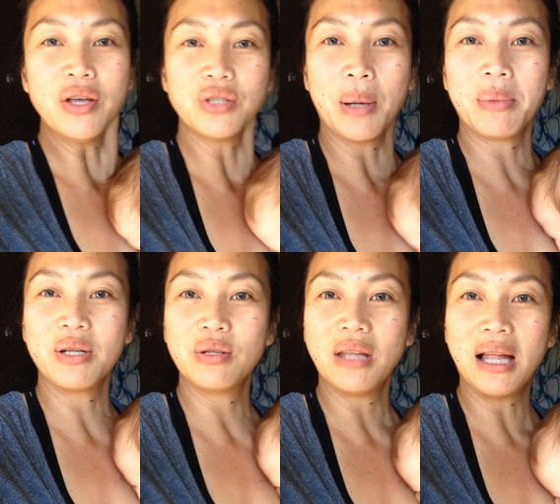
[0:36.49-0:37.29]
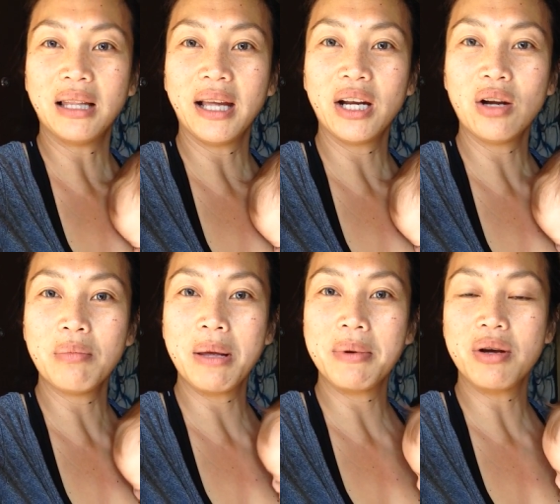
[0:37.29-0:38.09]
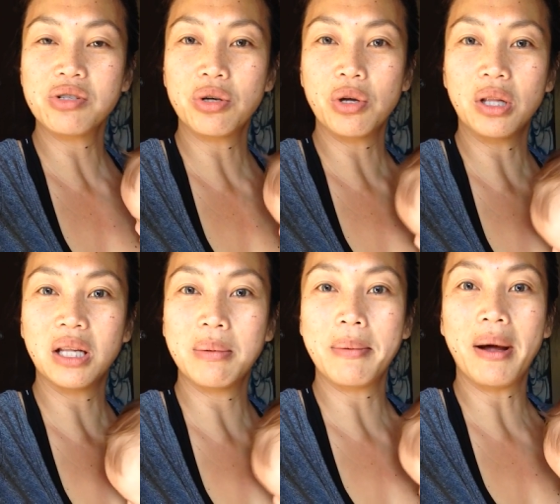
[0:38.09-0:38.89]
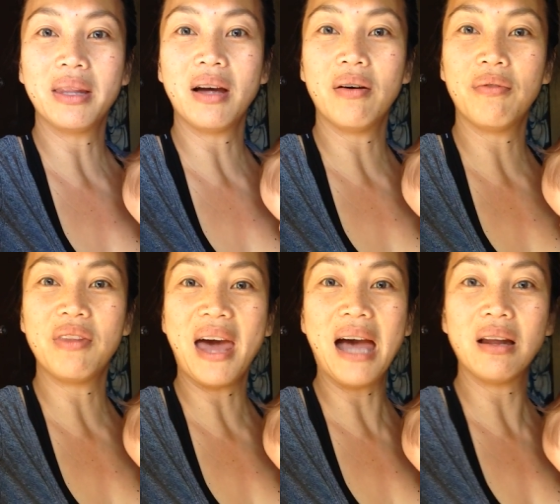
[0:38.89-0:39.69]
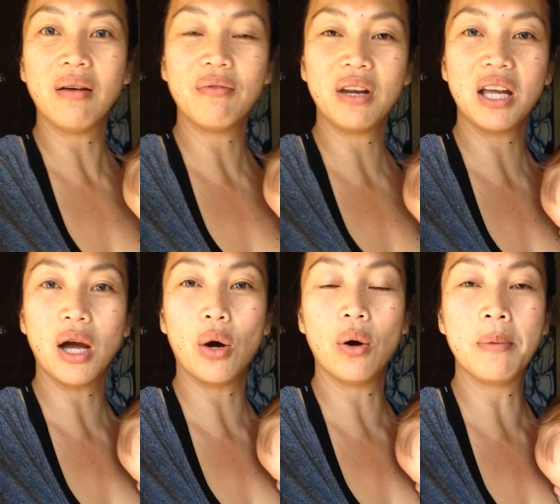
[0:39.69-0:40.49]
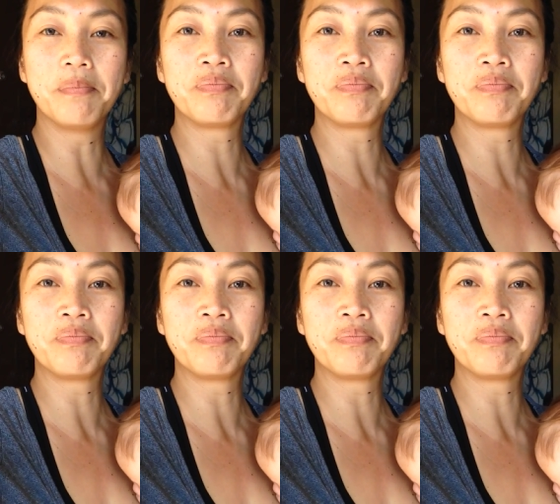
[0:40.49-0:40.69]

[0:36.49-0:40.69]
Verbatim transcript: So I'm going to do that later. Maybe I'll show you a little bit about, of that video.